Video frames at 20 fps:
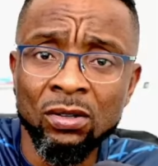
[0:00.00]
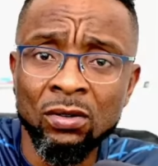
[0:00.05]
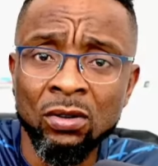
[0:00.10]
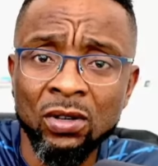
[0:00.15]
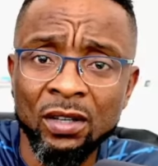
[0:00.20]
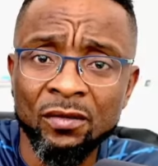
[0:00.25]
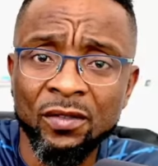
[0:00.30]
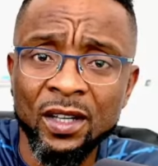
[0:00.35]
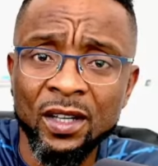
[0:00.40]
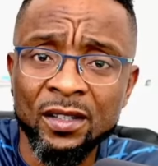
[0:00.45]
to
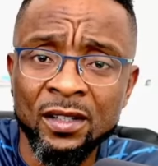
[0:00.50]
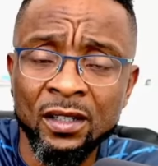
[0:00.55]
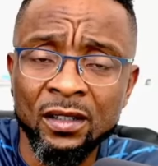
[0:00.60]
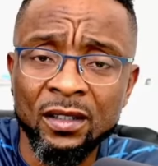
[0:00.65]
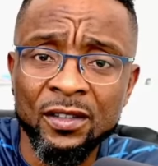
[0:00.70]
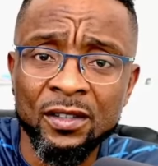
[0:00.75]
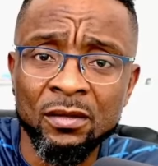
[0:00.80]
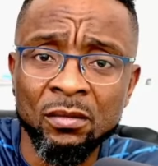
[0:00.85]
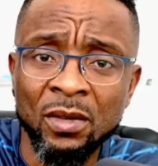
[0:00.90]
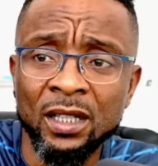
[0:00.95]
invest in the
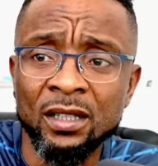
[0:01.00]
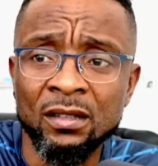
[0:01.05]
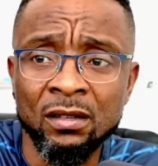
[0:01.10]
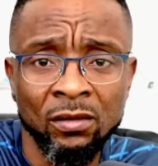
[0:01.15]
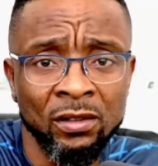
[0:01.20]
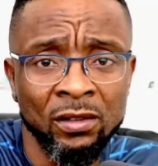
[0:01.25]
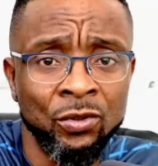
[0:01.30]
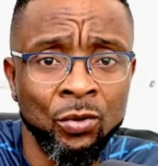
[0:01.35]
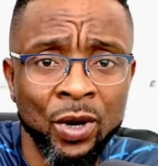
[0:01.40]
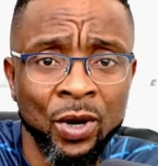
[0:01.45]
cement?
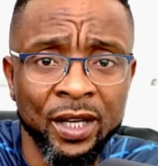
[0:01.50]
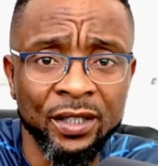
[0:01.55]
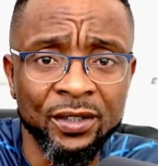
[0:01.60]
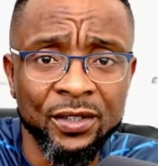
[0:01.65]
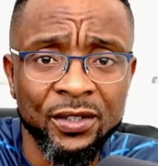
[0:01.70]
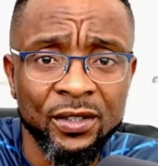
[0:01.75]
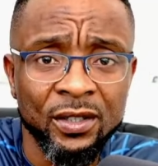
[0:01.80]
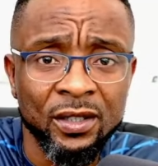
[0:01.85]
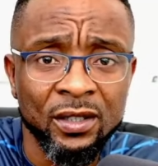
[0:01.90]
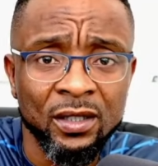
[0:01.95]

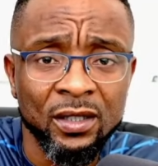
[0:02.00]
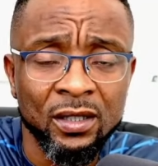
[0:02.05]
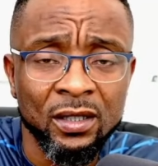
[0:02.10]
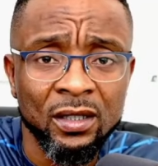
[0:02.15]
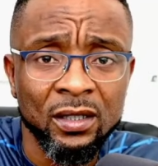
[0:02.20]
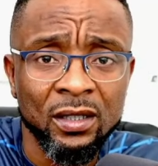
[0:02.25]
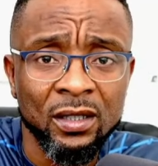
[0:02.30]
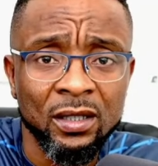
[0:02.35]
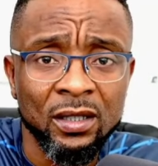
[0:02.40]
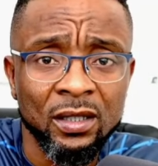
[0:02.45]
Great.
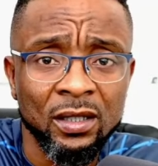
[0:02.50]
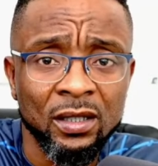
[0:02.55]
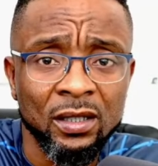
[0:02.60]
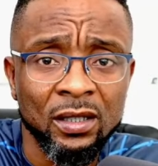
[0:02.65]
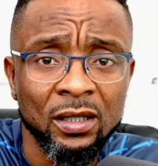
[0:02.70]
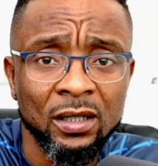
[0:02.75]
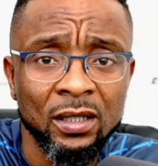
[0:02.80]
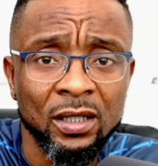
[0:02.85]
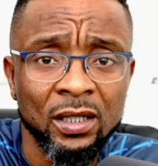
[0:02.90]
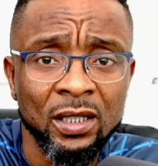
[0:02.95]

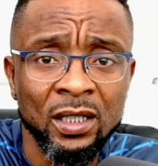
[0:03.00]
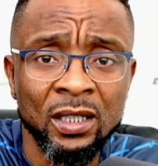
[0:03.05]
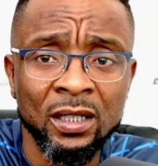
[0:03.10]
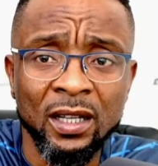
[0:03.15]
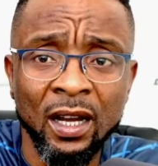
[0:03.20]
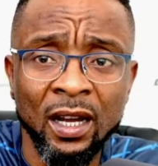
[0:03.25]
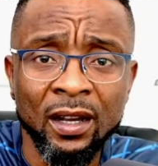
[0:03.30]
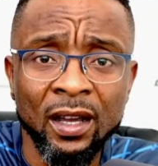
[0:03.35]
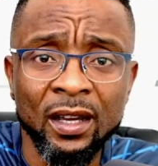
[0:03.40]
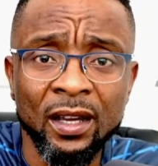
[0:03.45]
In
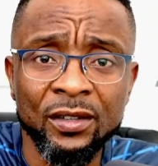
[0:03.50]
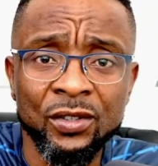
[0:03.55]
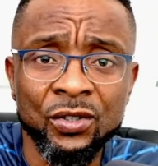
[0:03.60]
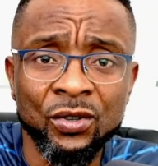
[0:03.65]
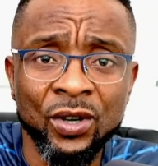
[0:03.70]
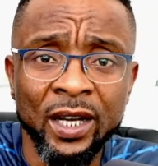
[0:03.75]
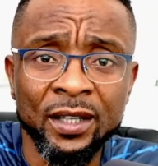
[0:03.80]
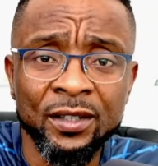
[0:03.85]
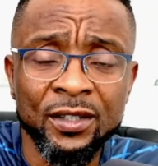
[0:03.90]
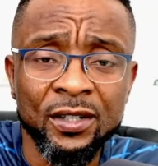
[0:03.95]
that case,
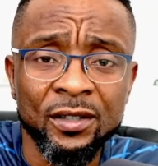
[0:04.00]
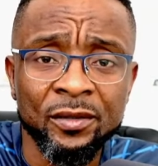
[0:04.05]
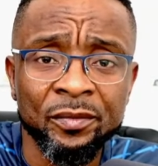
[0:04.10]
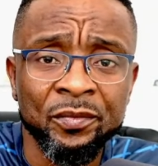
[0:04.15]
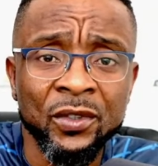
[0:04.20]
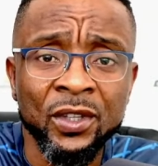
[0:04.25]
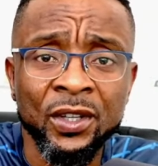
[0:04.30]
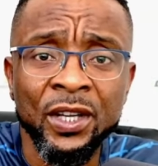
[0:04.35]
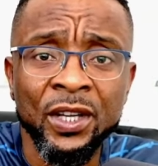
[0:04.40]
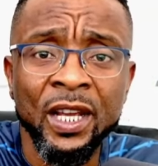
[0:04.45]
right,
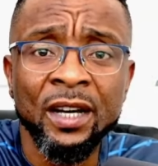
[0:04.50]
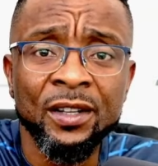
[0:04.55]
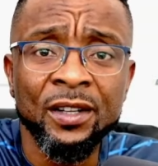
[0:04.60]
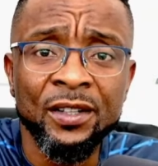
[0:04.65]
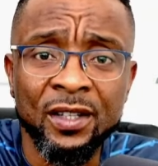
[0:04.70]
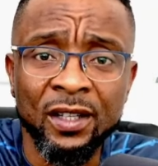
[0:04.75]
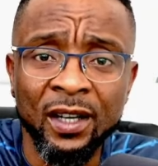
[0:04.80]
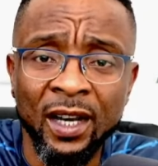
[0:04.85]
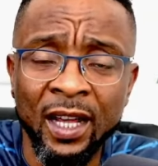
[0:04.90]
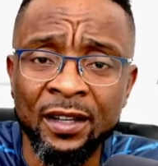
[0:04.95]
here is
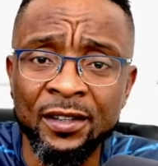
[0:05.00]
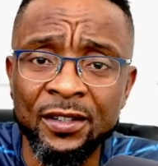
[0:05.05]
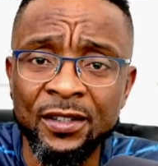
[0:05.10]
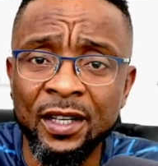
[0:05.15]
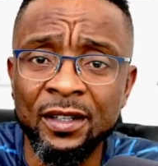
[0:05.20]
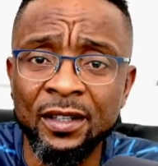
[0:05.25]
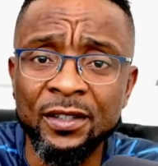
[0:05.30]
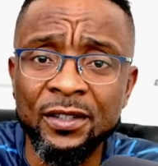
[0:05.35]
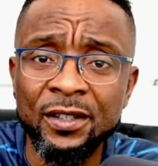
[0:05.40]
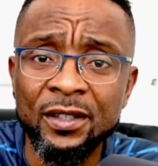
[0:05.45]
the
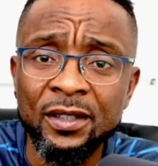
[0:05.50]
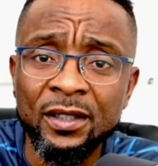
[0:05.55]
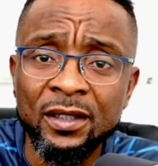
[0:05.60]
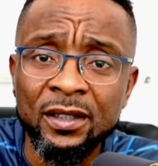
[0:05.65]
license.